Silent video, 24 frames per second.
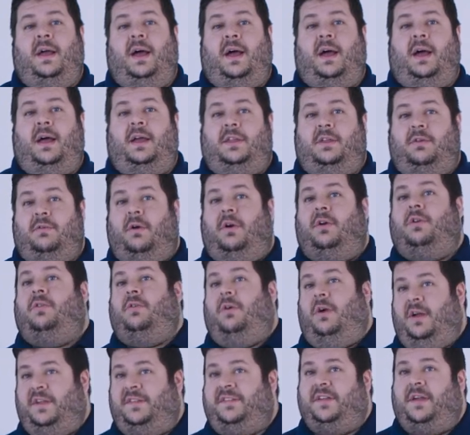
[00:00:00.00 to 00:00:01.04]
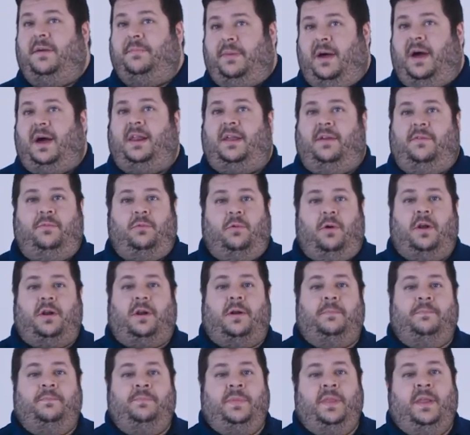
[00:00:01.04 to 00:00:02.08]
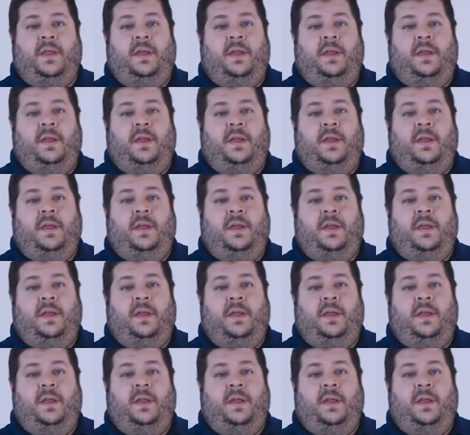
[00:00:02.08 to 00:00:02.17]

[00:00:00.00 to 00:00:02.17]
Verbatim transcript: uh, you are crossing a body of water.